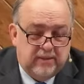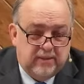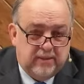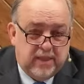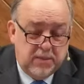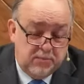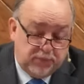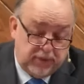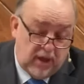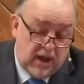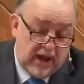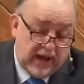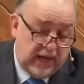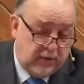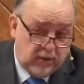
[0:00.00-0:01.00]

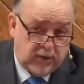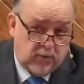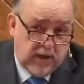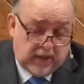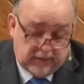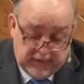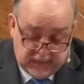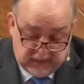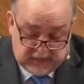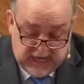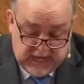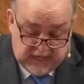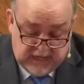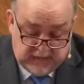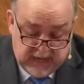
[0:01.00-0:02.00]
implying or directly
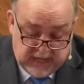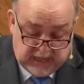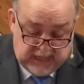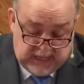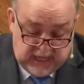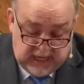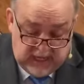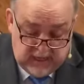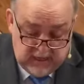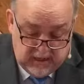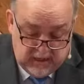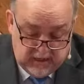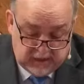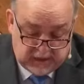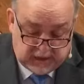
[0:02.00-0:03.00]
stating that he
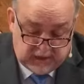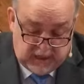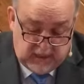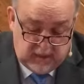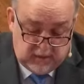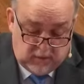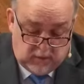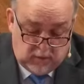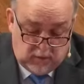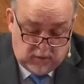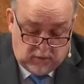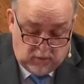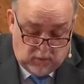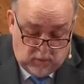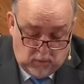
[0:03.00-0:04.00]
sinned
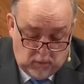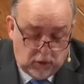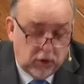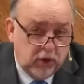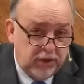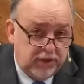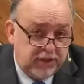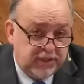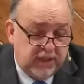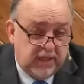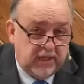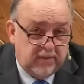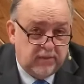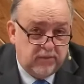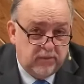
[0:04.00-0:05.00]
or could
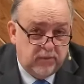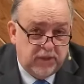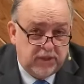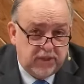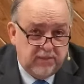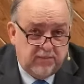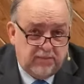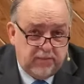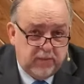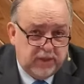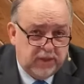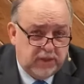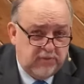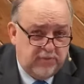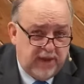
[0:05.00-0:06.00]
sin, which,
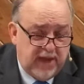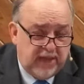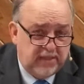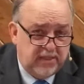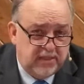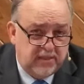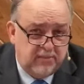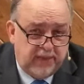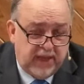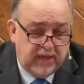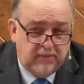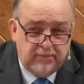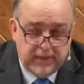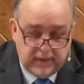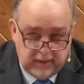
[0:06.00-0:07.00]
which impacts his
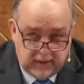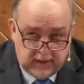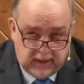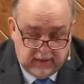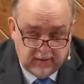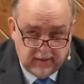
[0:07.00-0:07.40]
impeccability.